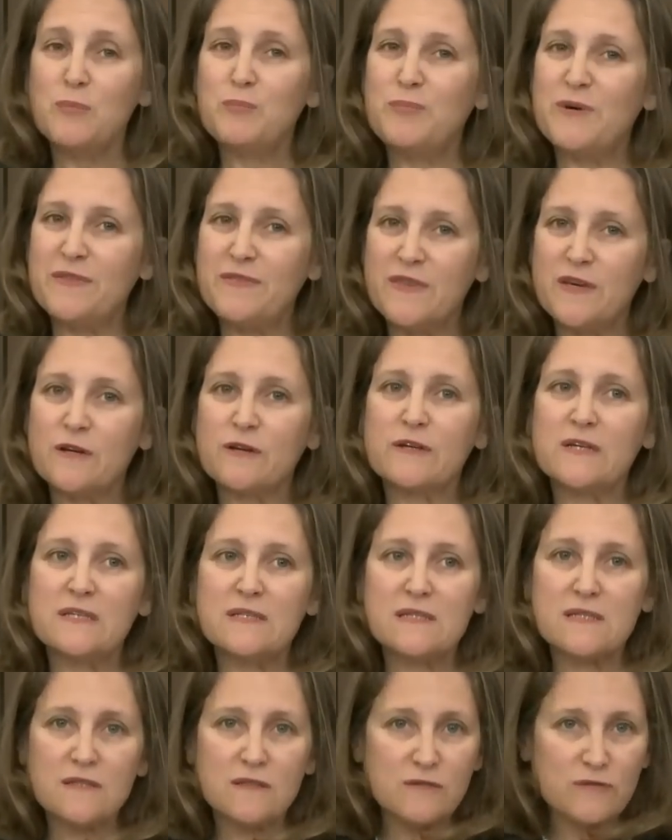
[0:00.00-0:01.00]
But there
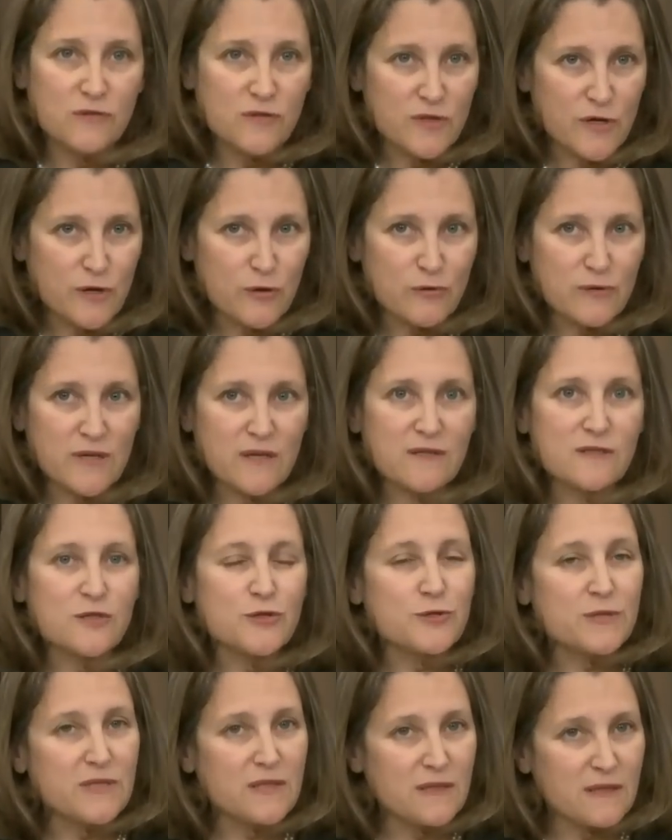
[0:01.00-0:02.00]
is no
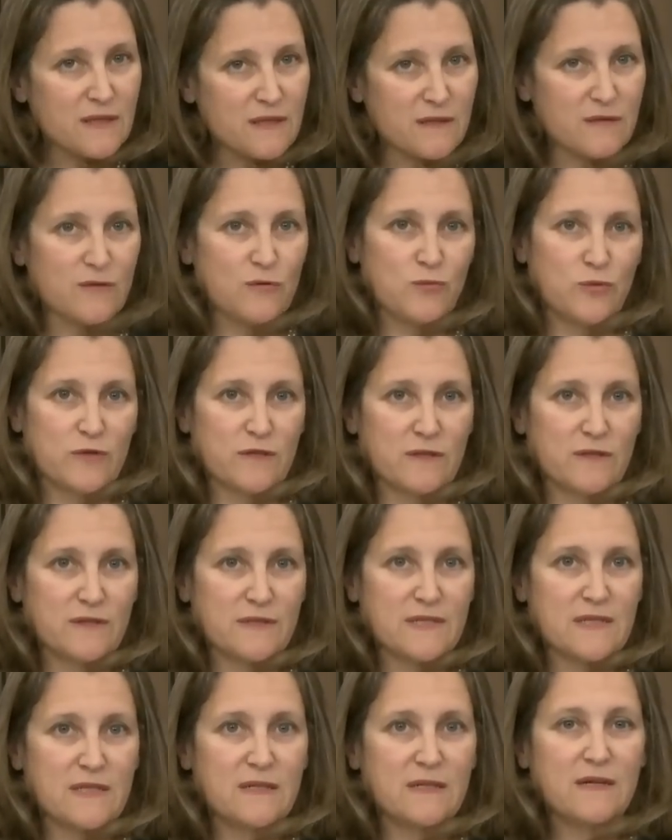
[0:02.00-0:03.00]
country in the
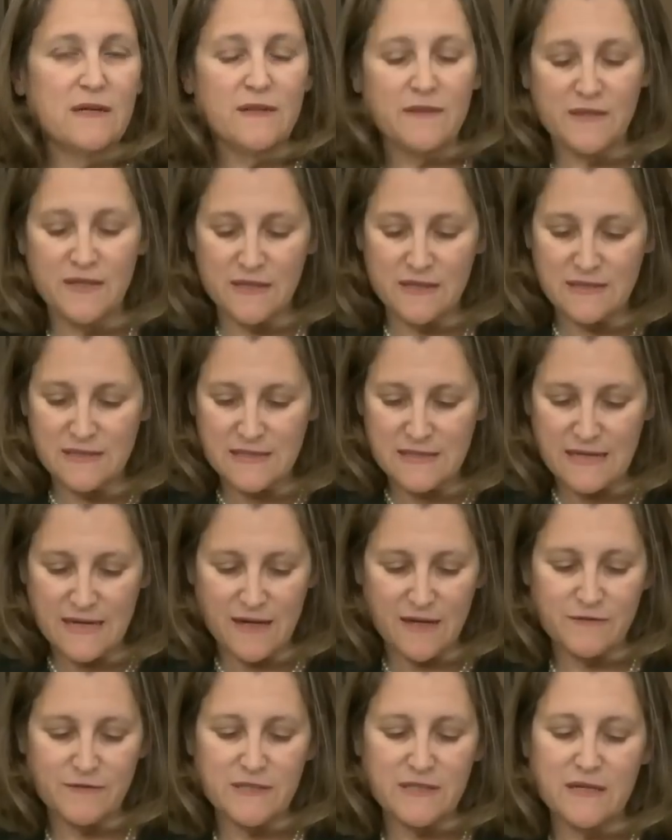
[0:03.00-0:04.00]
world that is
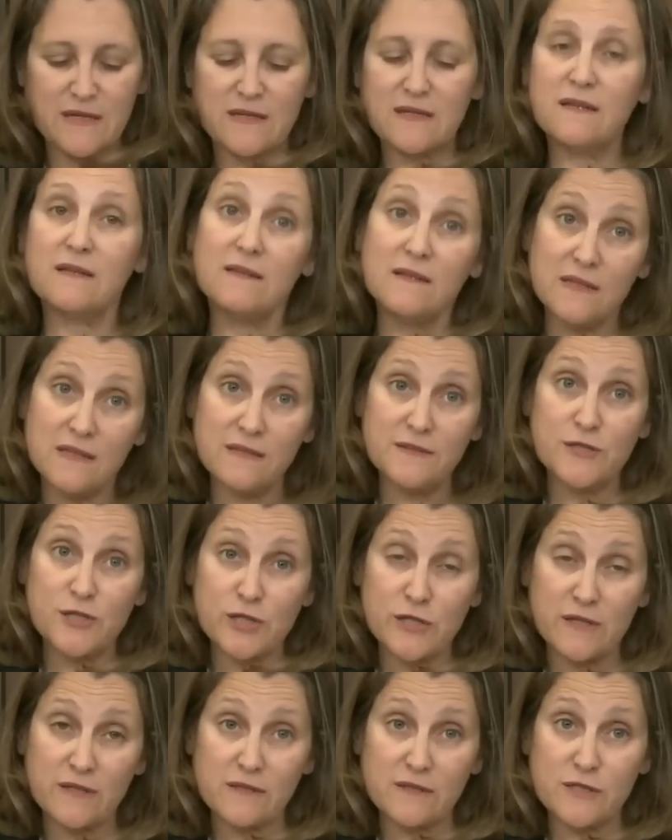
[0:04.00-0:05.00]
navigating these
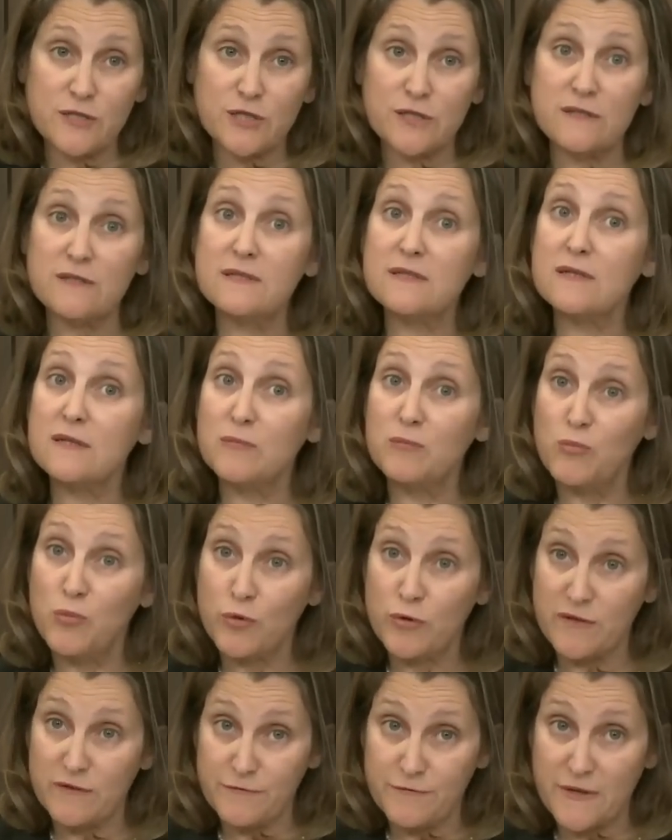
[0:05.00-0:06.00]
challenges
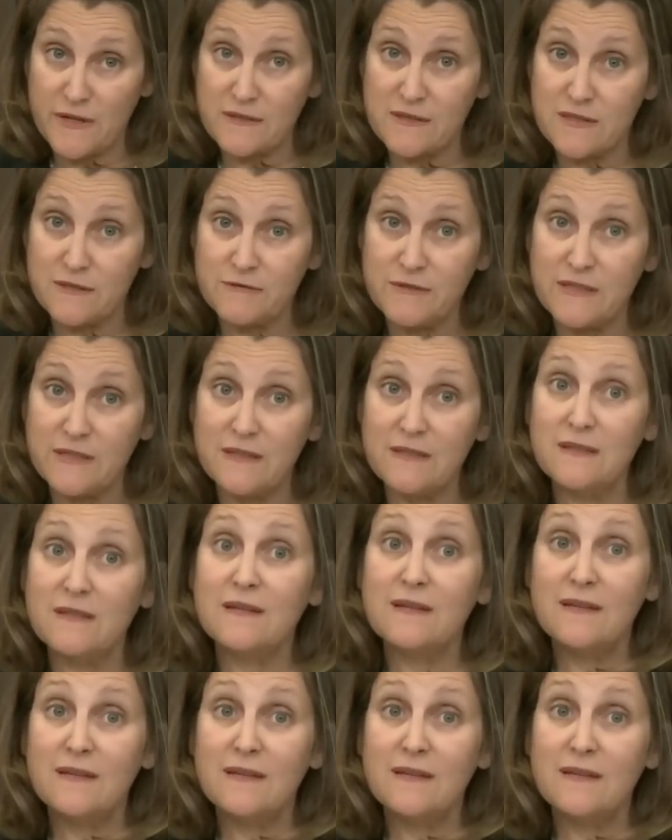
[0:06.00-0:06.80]
more effectively